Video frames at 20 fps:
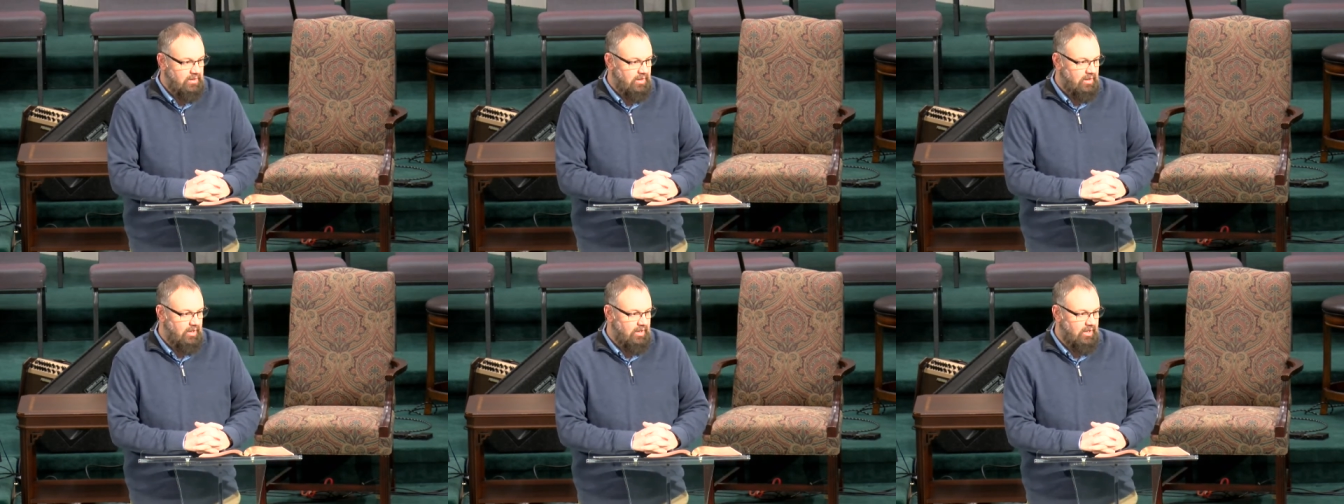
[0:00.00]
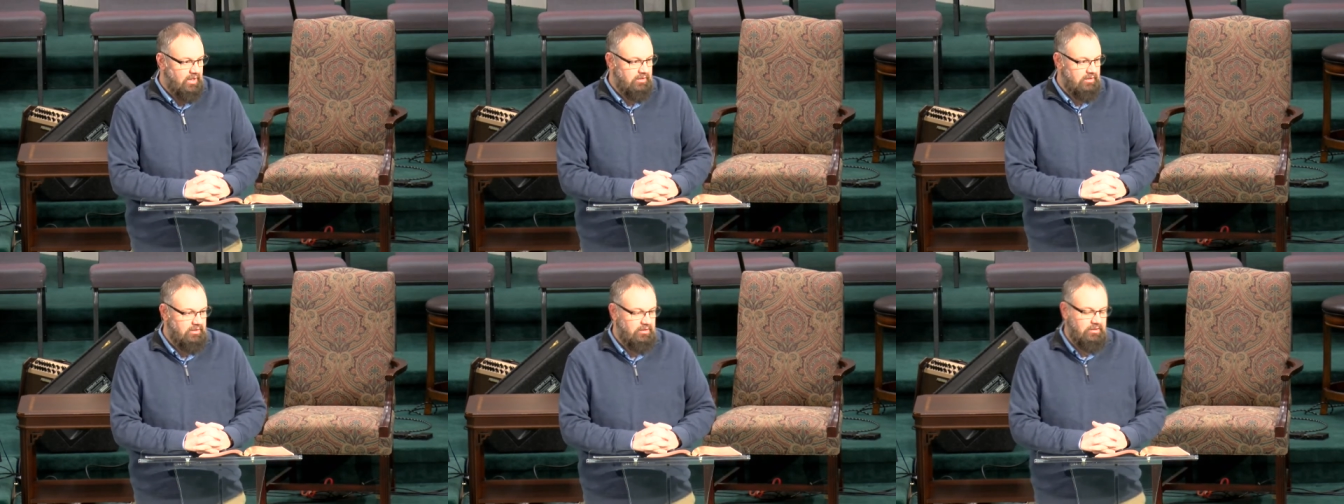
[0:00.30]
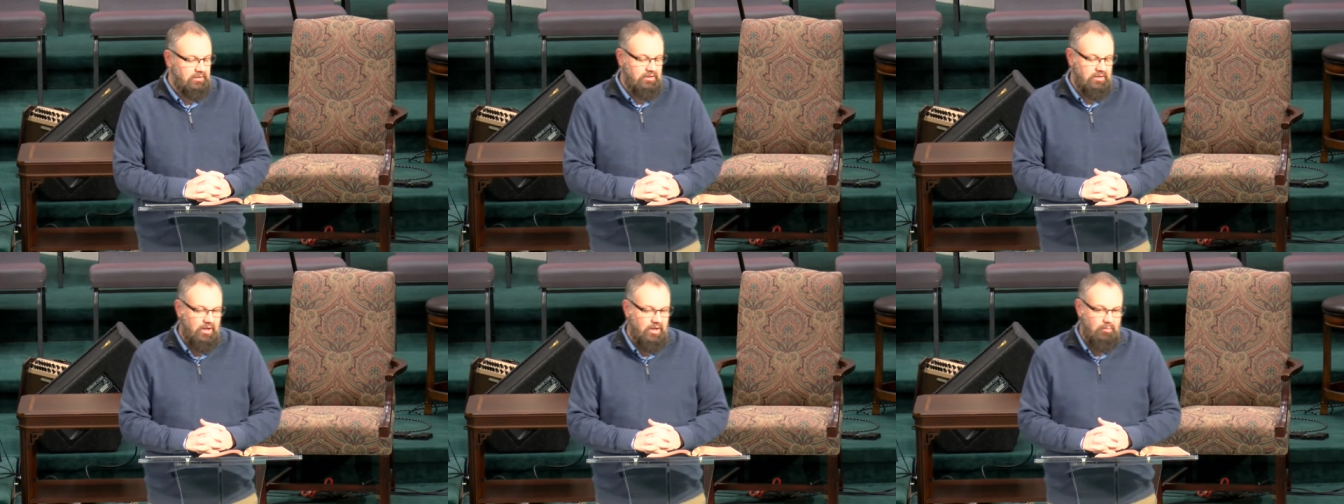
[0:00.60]
Uh,
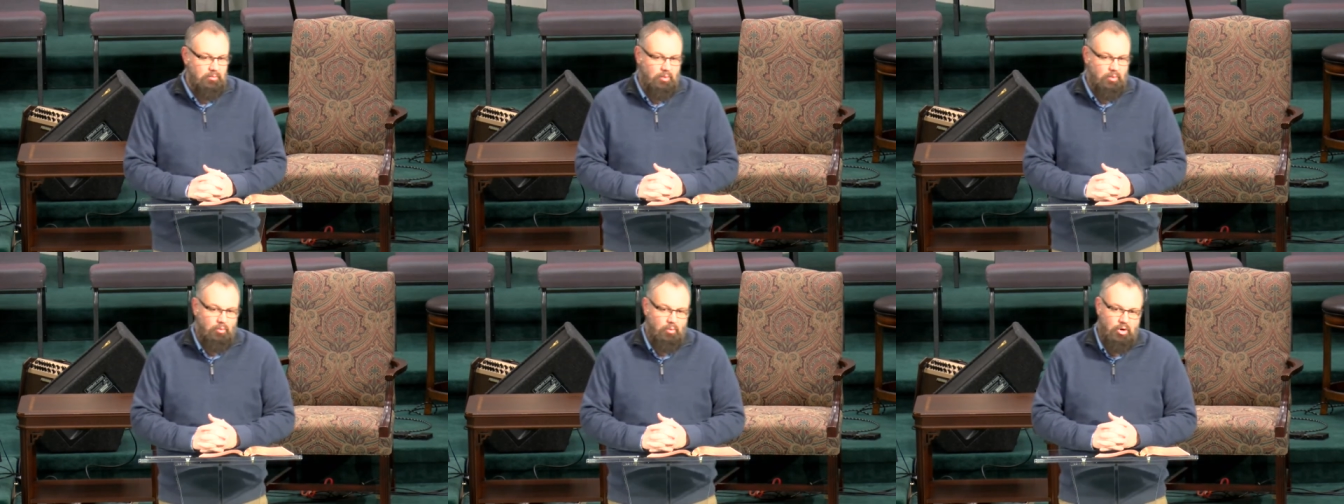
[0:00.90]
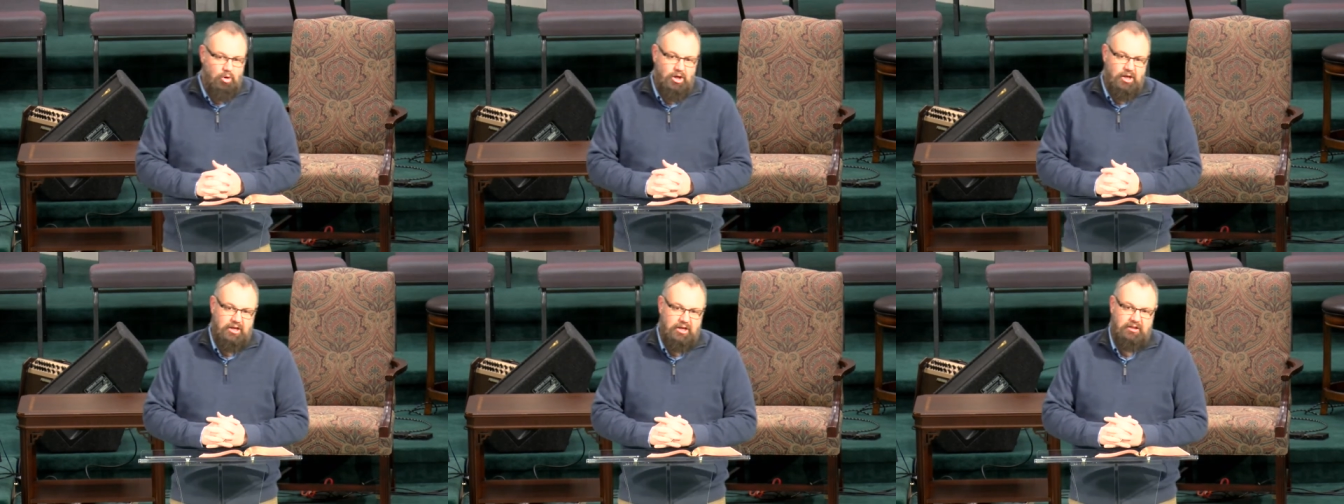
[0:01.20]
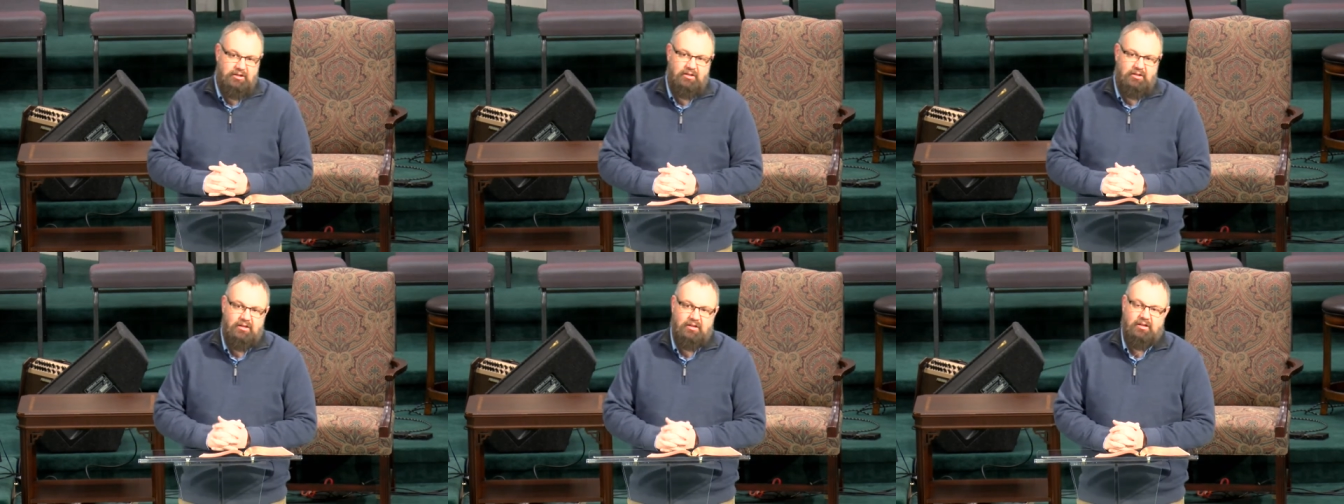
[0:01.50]
number
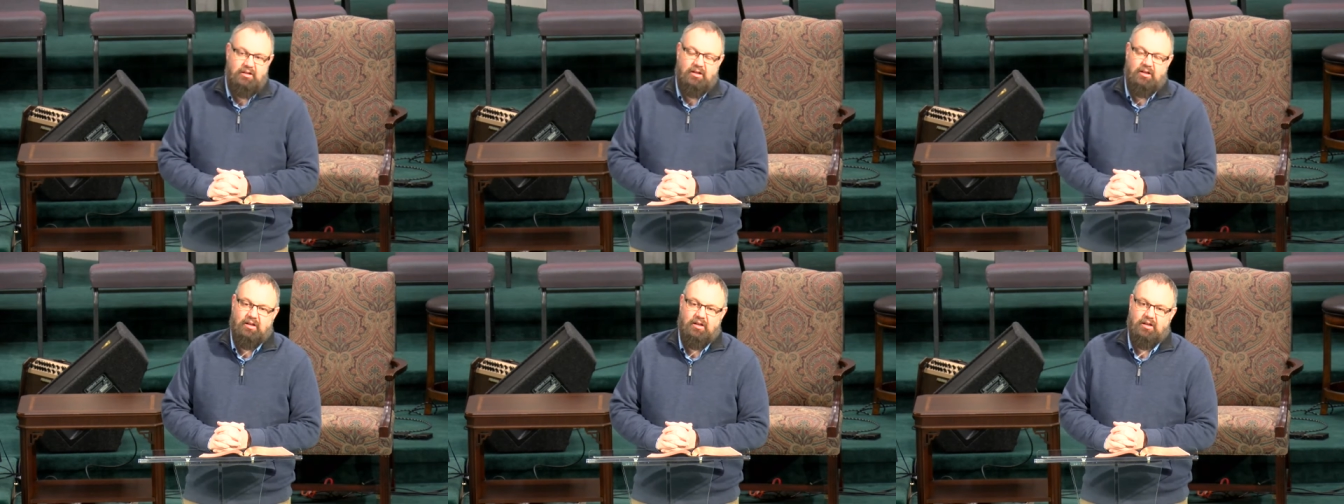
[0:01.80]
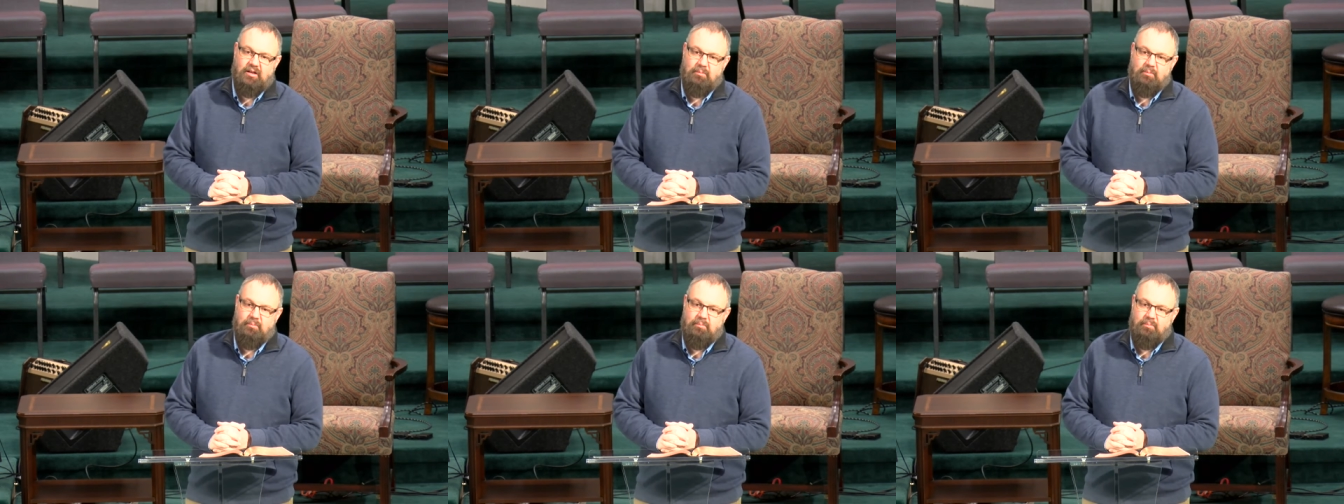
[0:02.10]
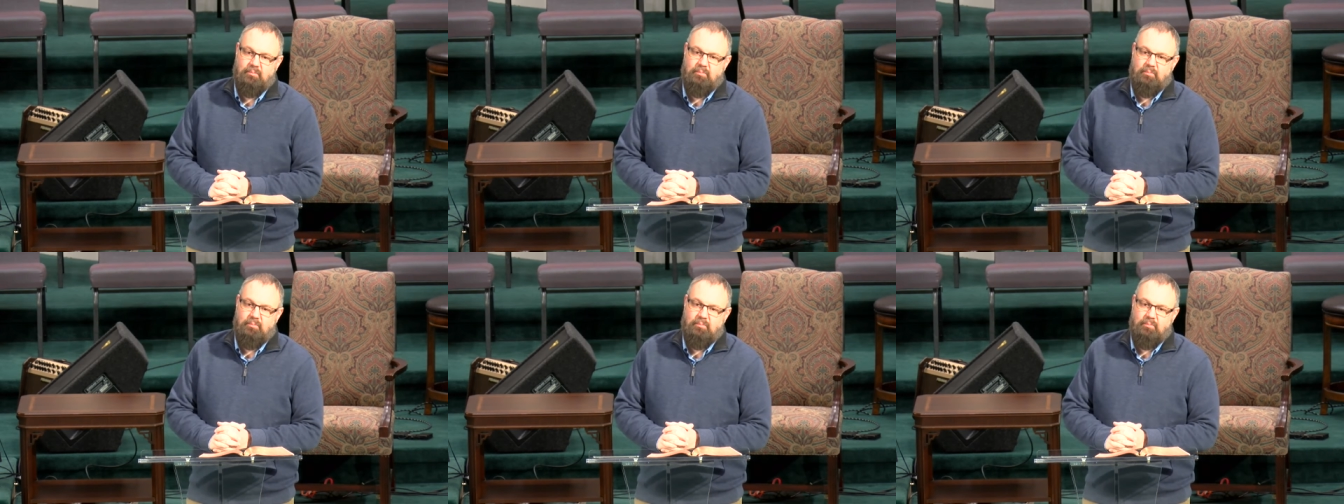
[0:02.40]
one, uh,